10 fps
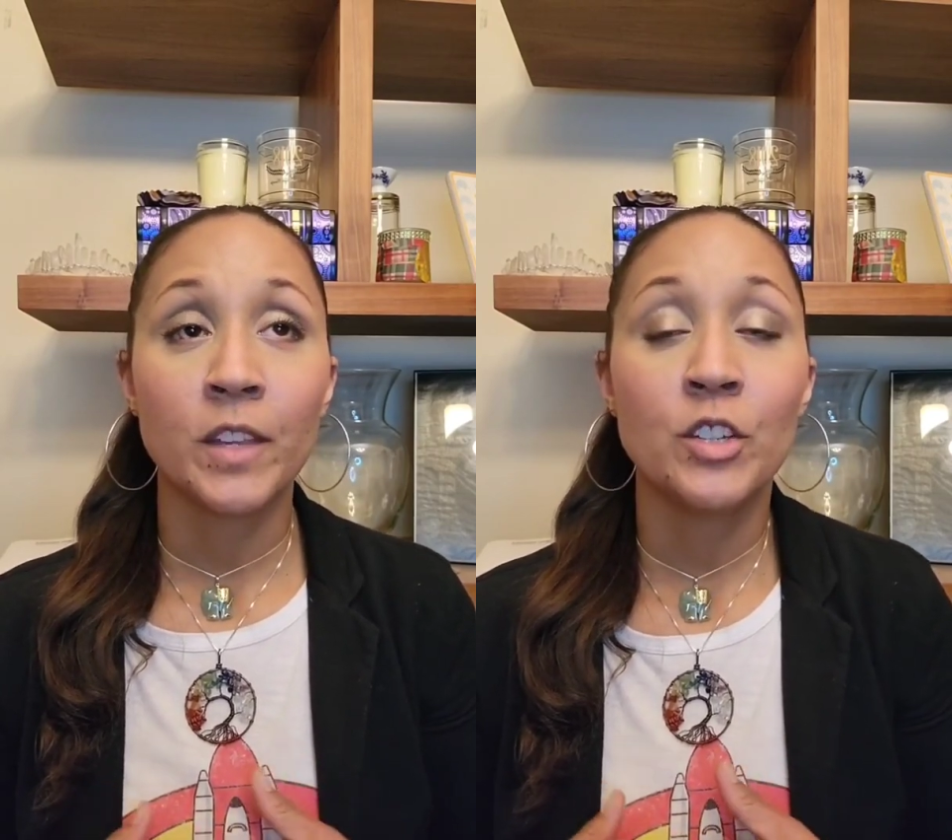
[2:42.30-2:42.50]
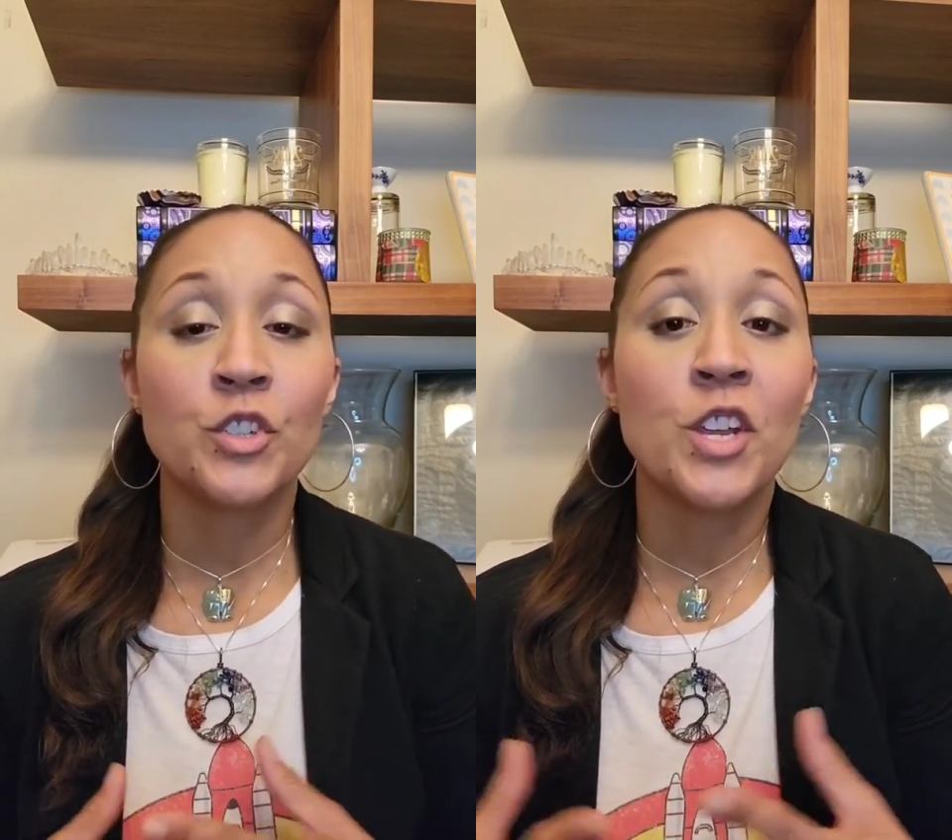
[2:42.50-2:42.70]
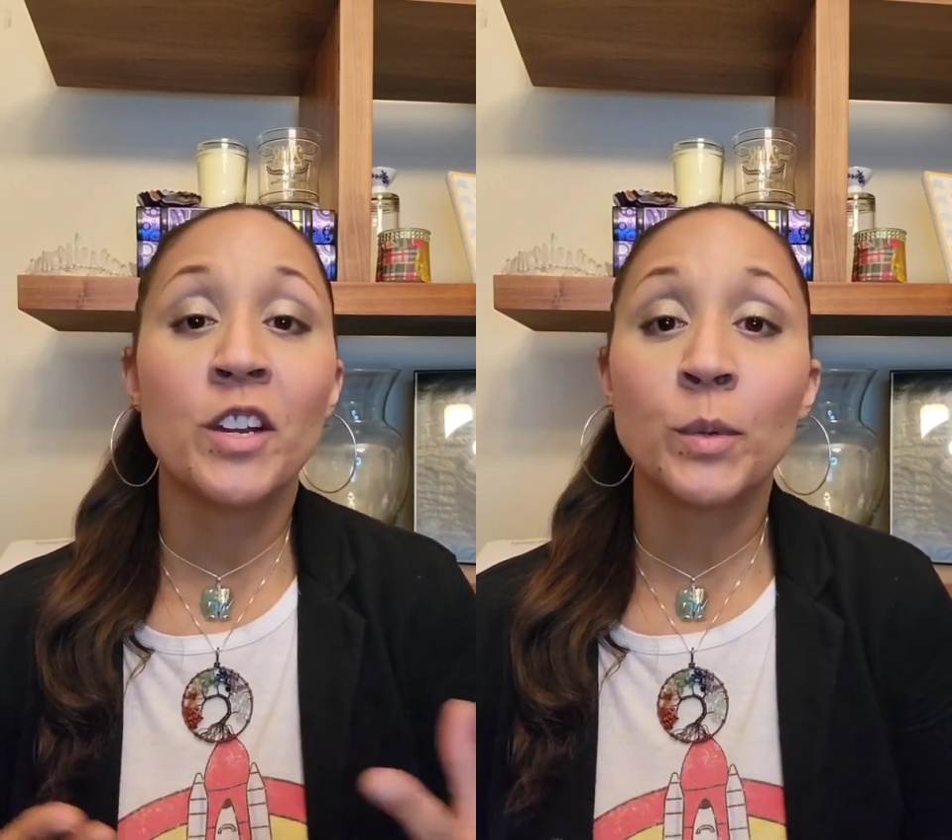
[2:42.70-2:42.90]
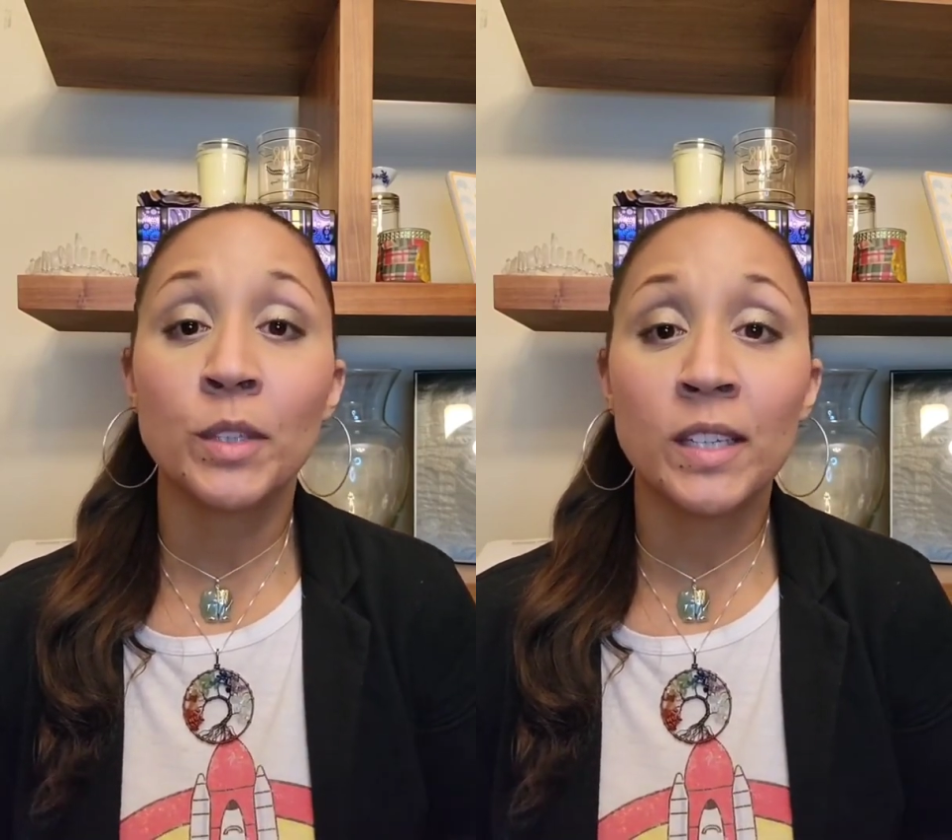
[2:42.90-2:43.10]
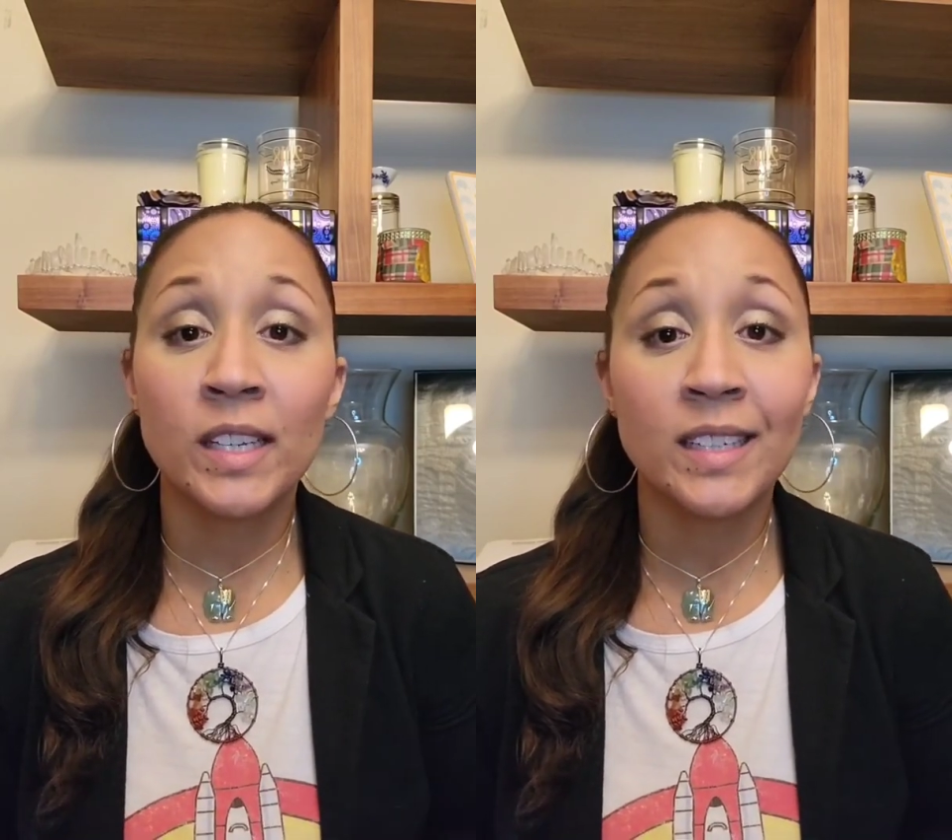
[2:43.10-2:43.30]

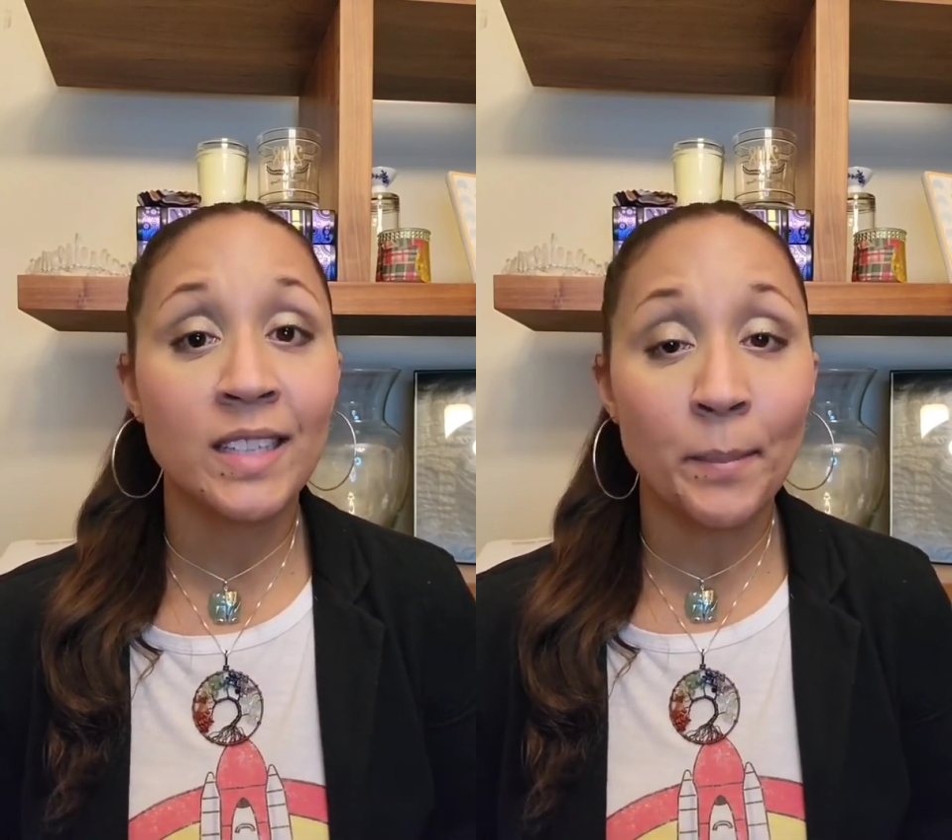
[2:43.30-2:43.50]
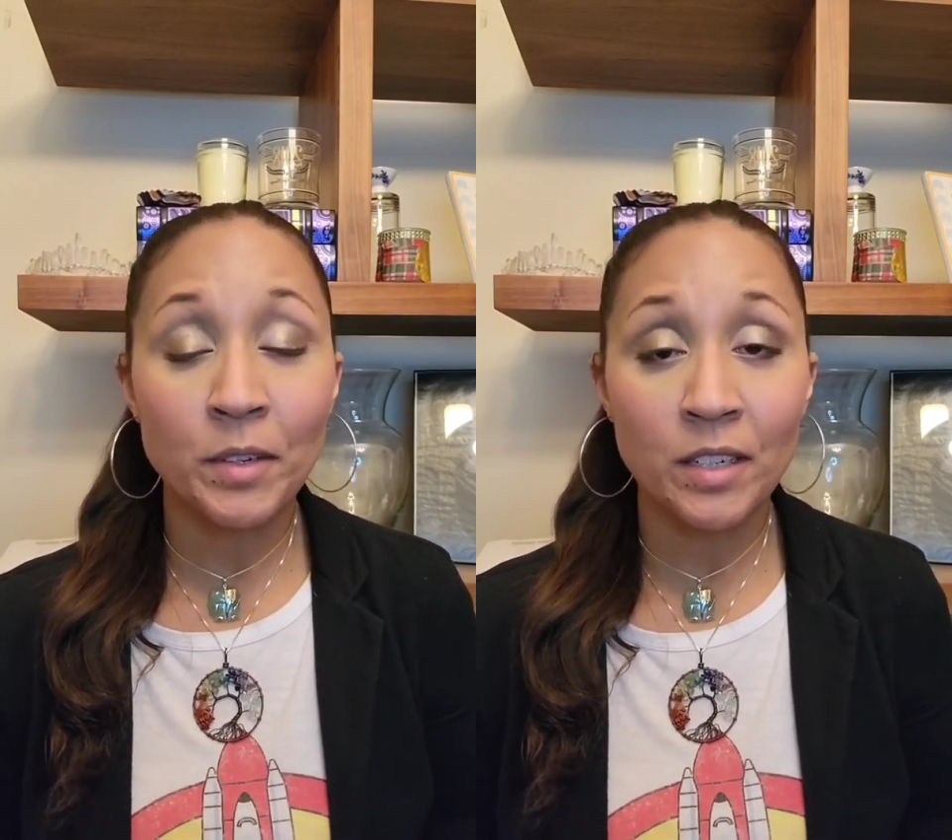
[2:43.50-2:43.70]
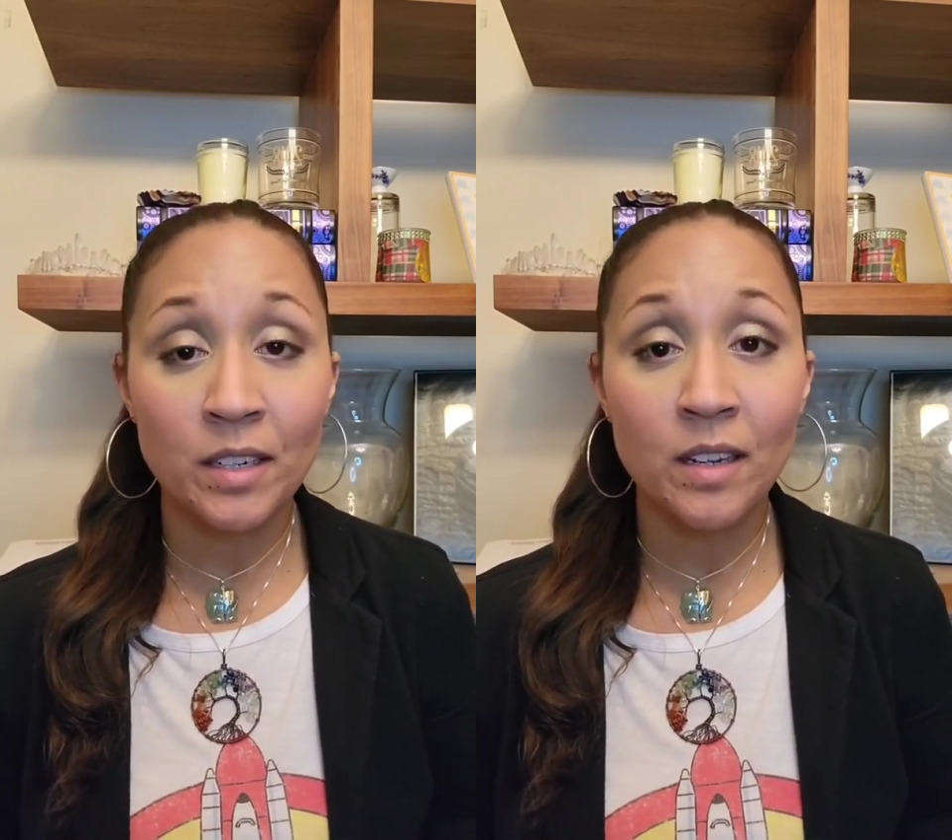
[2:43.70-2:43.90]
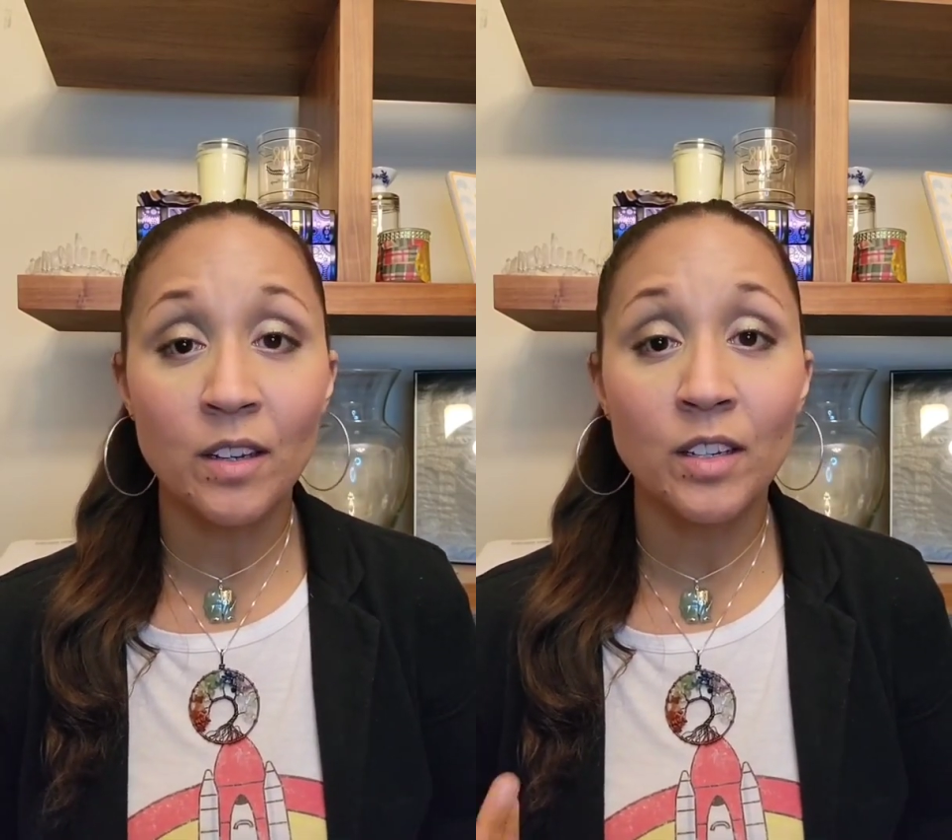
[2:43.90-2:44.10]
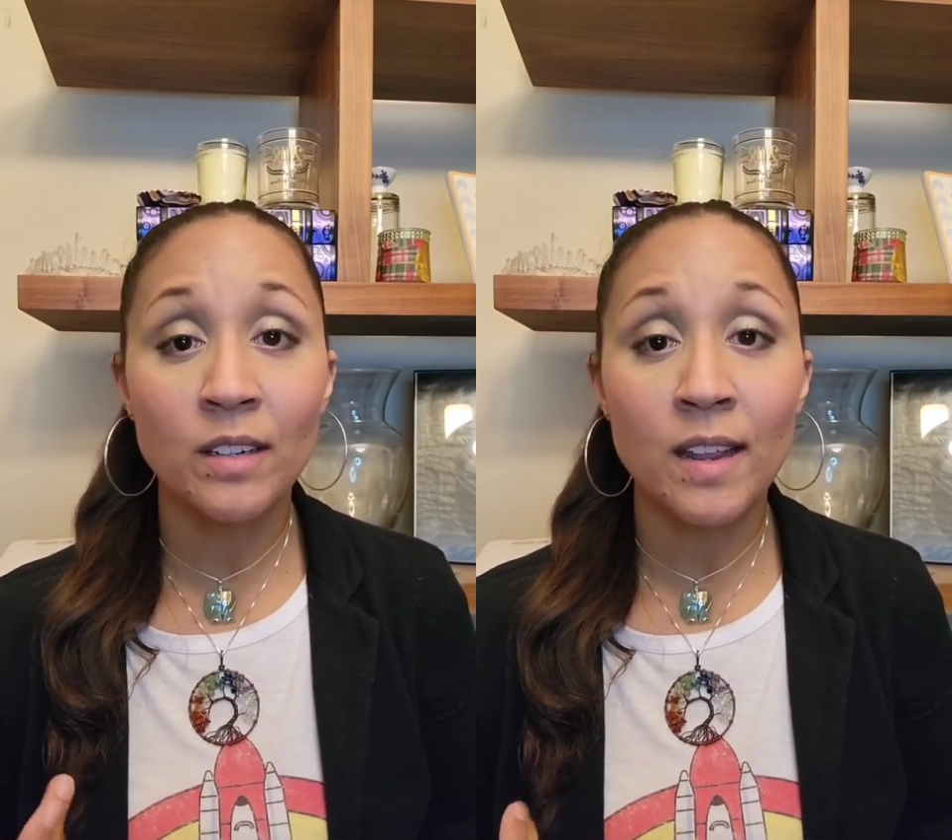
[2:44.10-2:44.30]
generally accepted
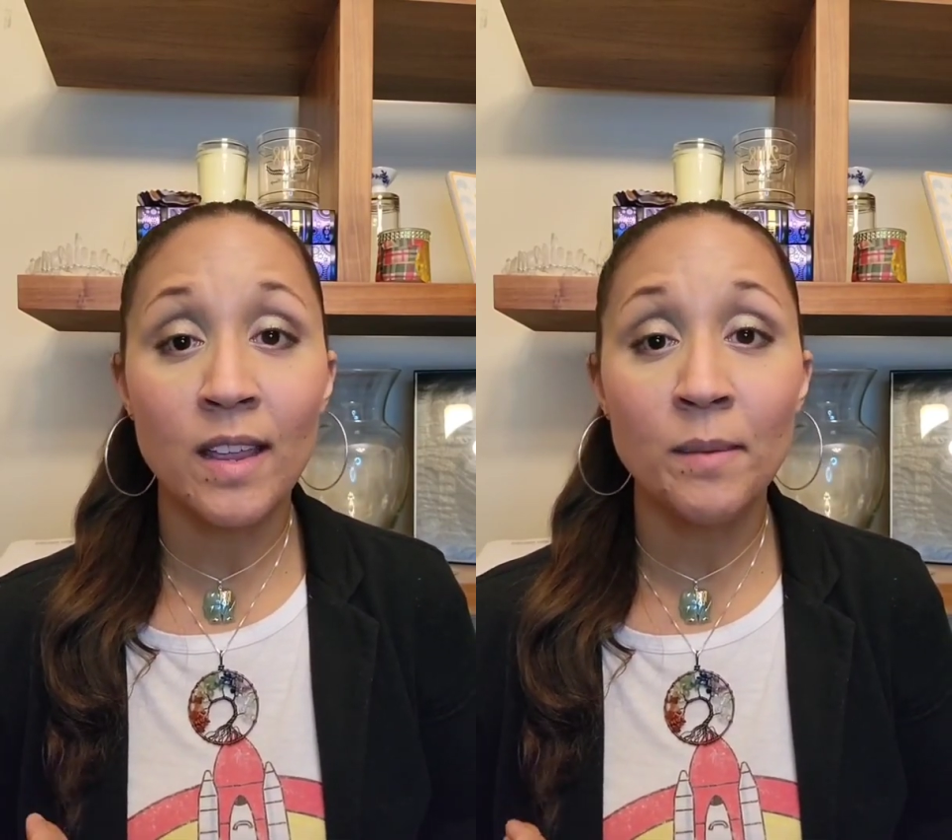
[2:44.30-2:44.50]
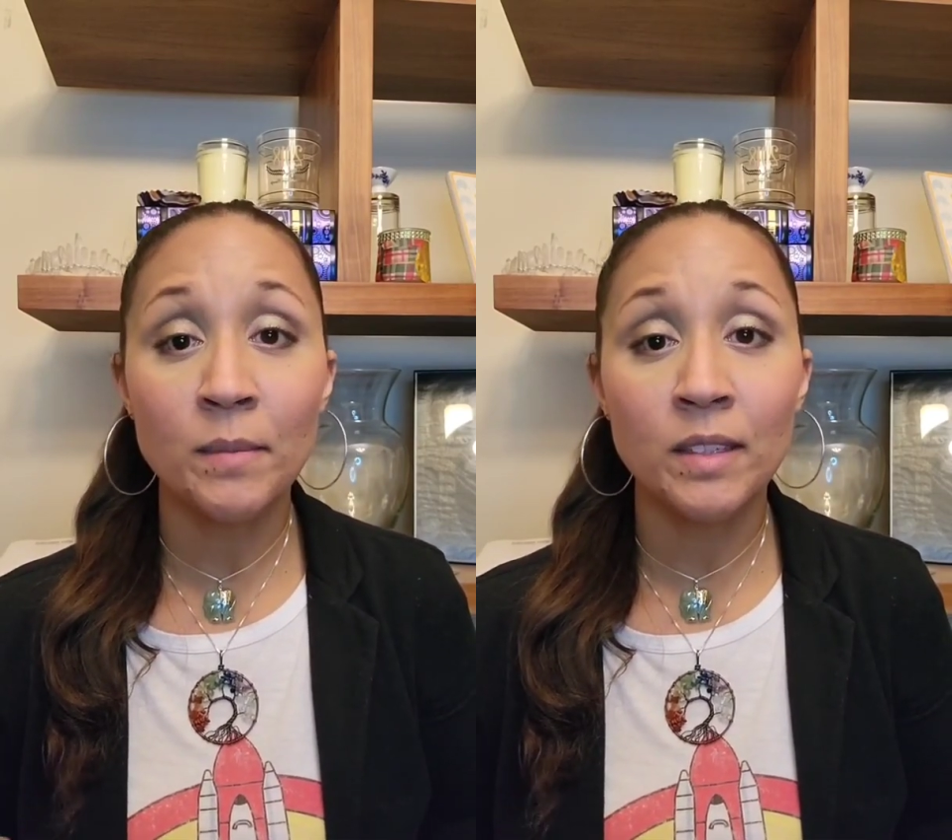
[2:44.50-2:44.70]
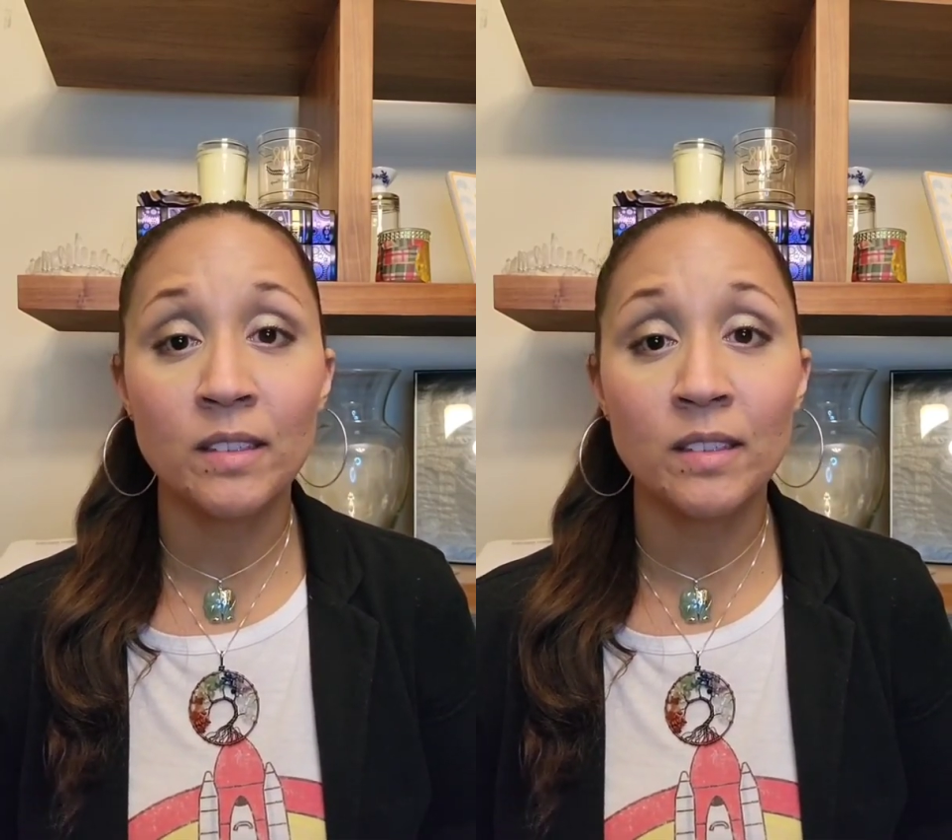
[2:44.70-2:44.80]
names,